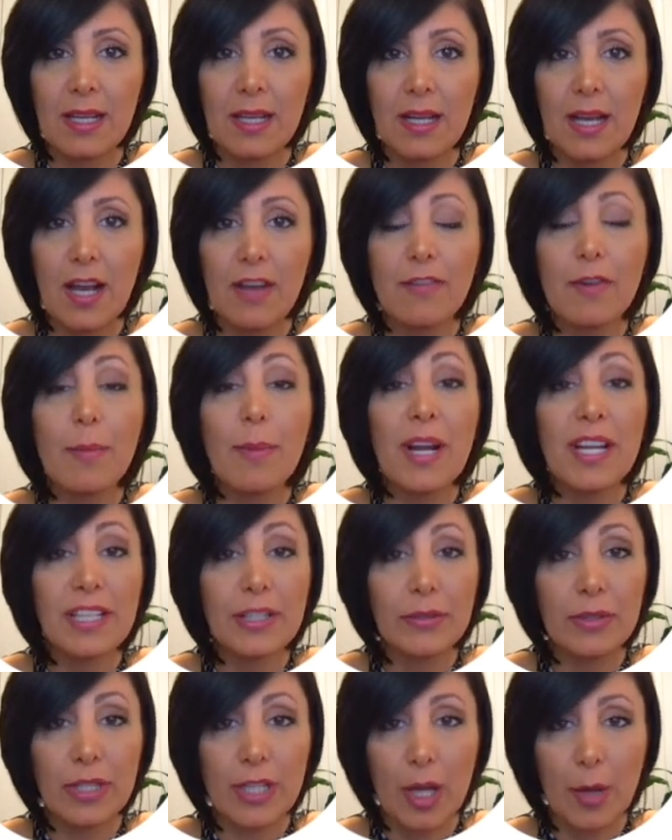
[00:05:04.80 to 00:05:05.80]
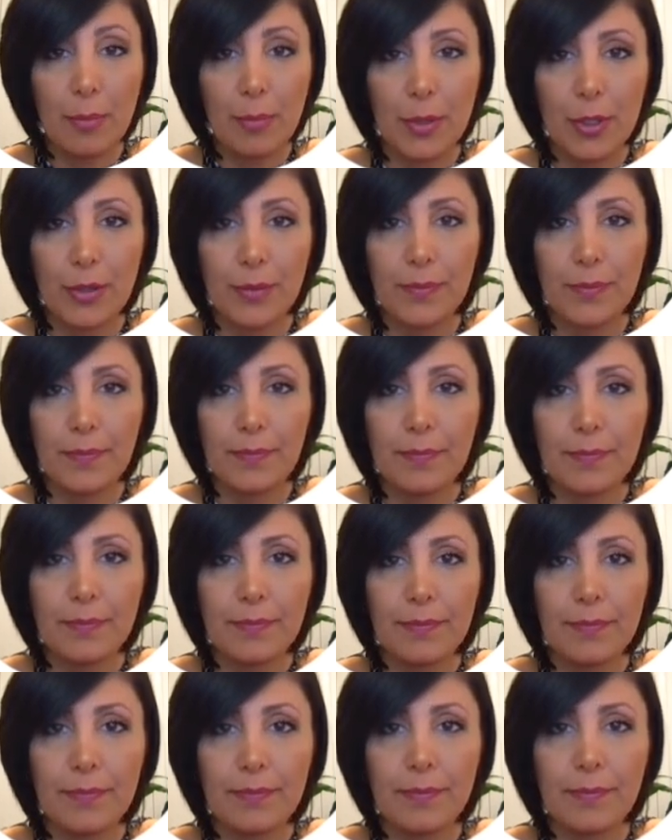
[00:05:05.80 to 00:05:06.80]
of a binary number,
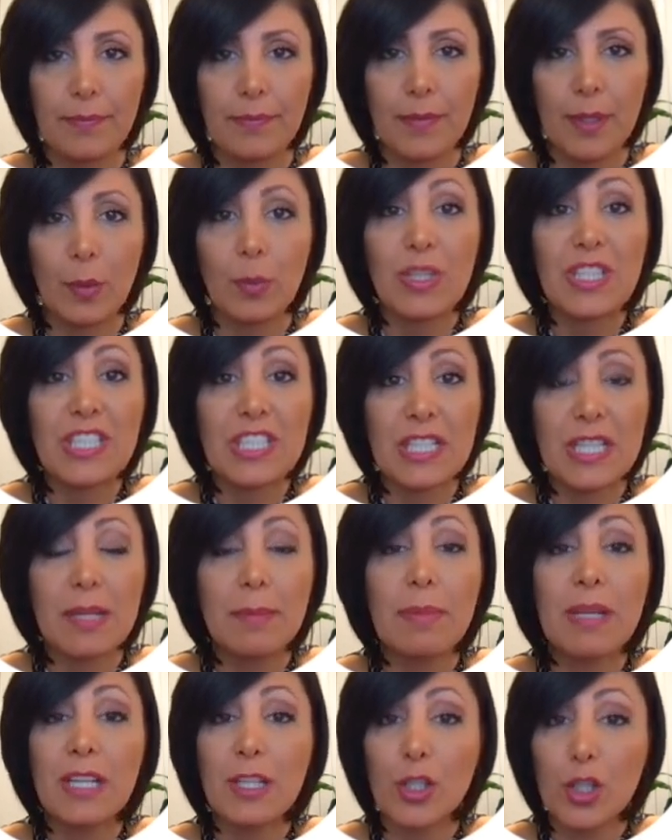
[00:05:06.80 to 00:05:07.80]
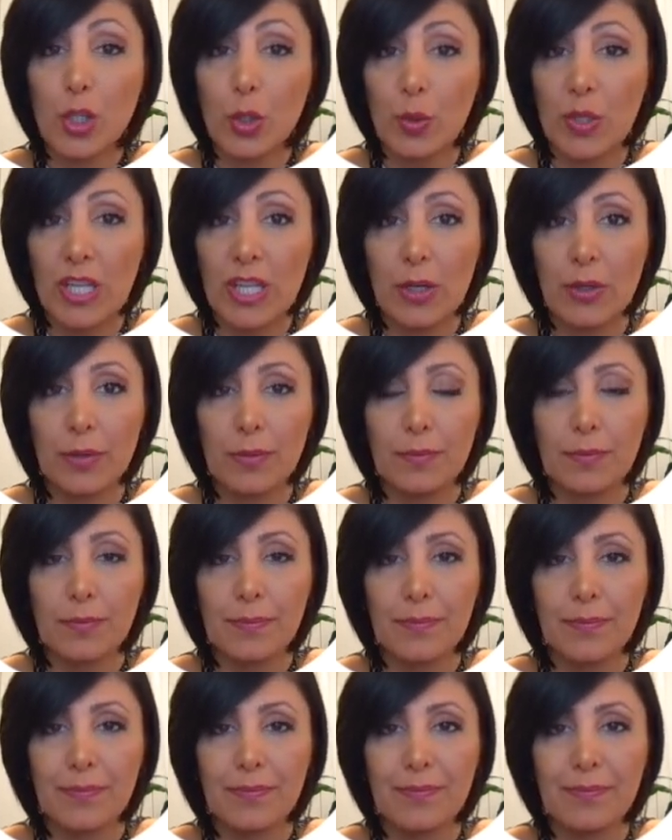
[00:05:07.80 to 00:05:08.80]
with D being 2 here,
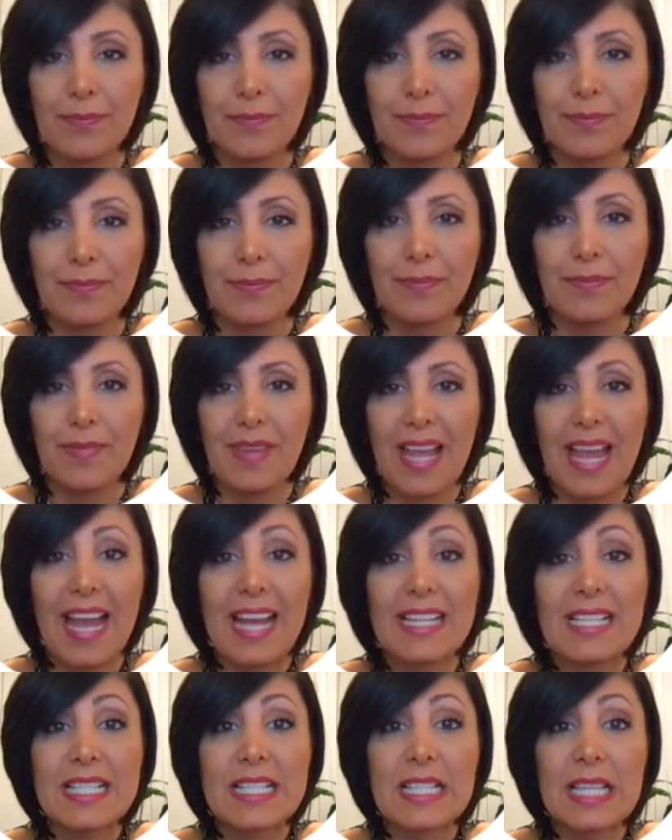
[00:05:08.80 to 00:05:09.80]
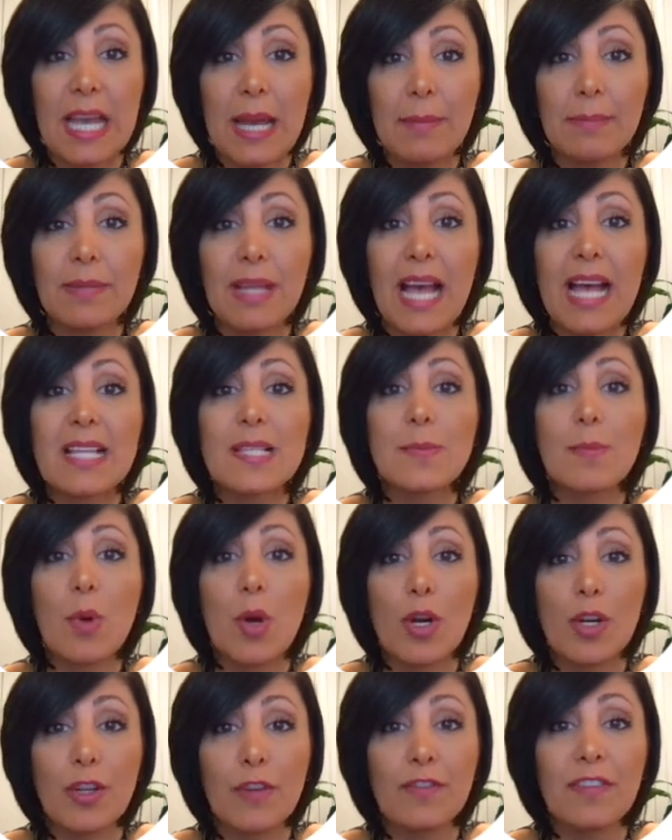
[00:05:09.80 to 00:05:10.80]
and is kept as
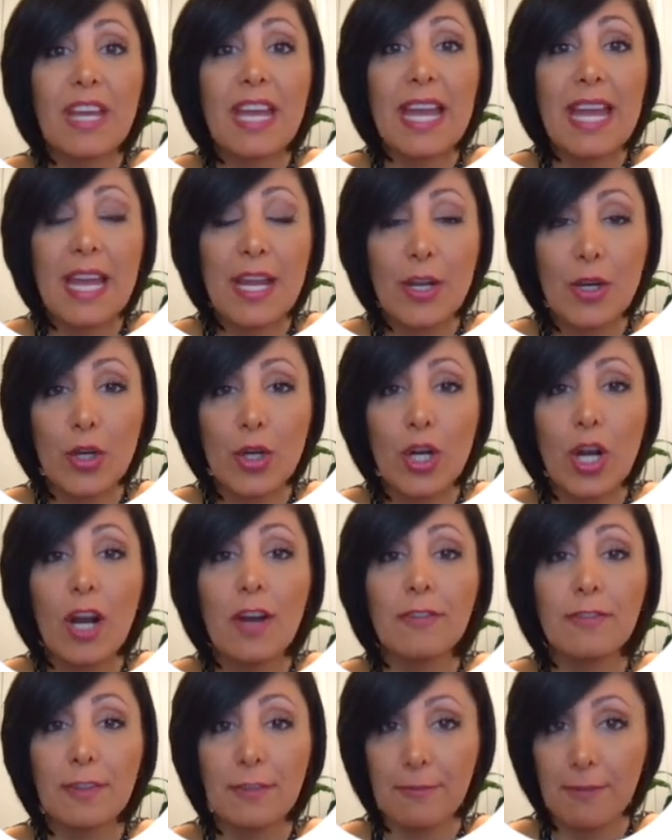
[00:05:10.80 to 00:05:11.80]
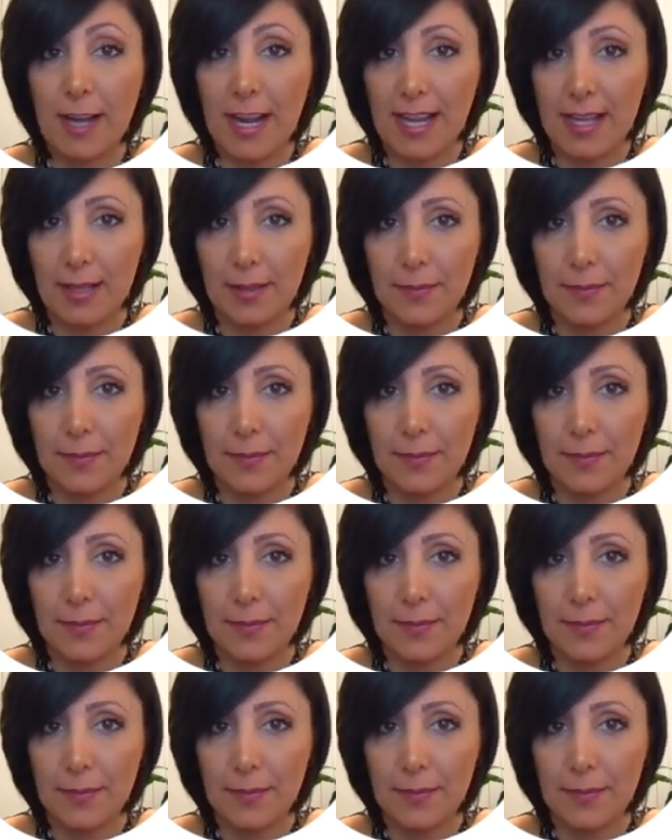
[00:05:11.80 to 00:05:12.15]
part of the header of the file.